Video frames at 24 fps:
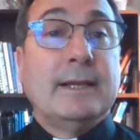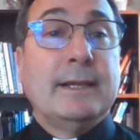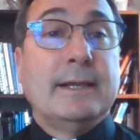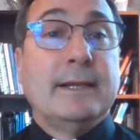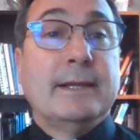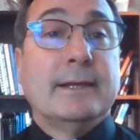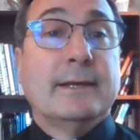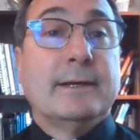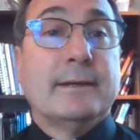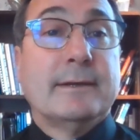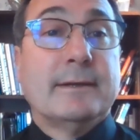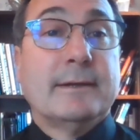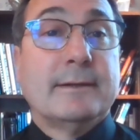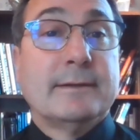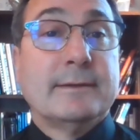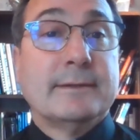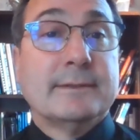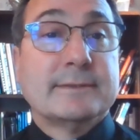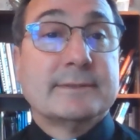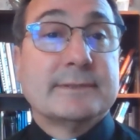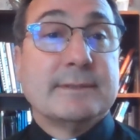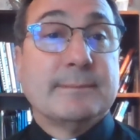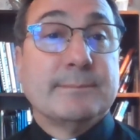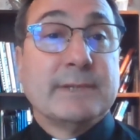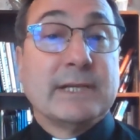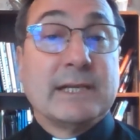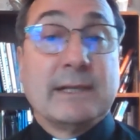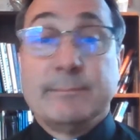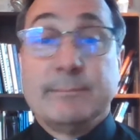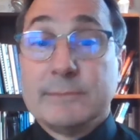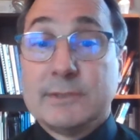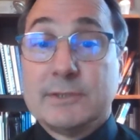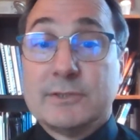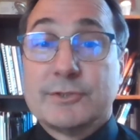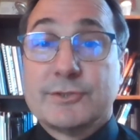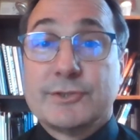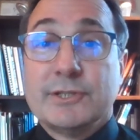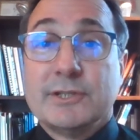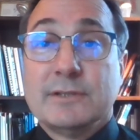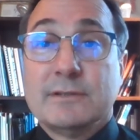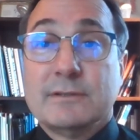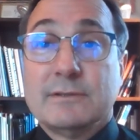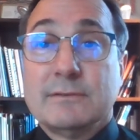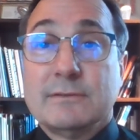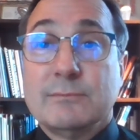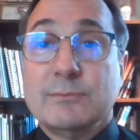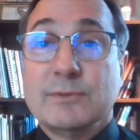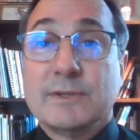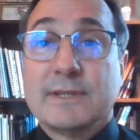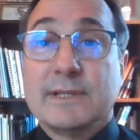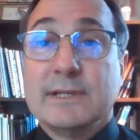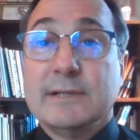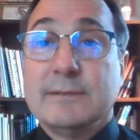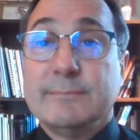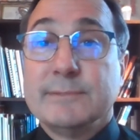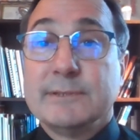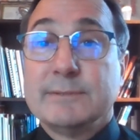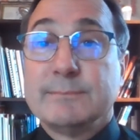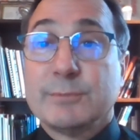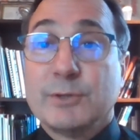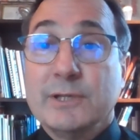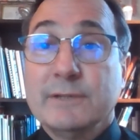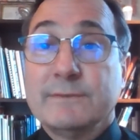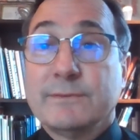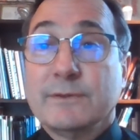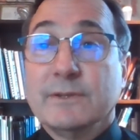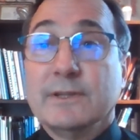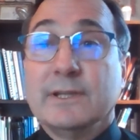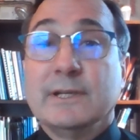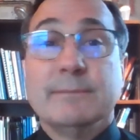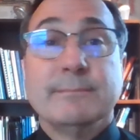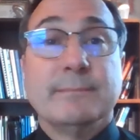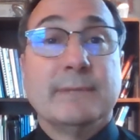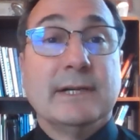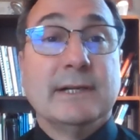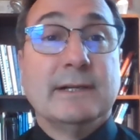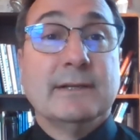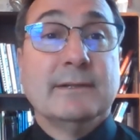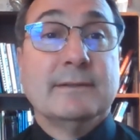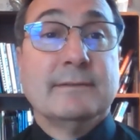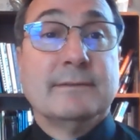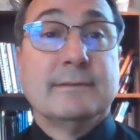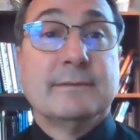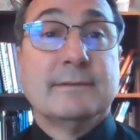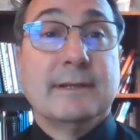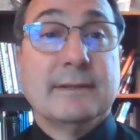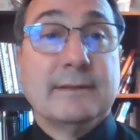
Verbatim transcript: and it's something I'm going to share with them and pray for them on